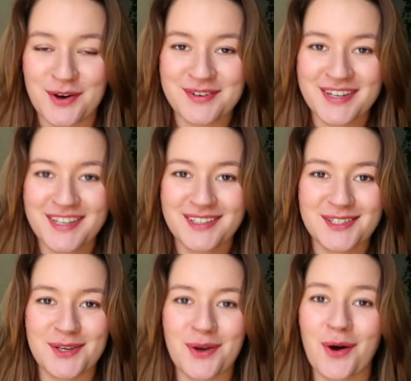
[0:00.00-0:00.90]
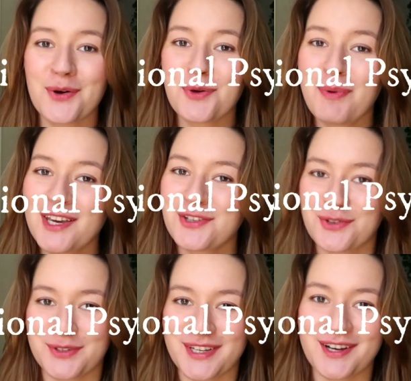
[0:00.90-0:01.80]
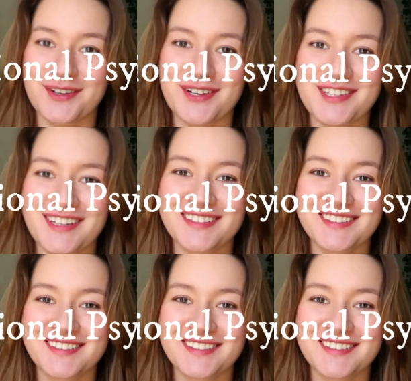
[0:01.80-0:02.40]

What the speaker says: on, to occupational psychology.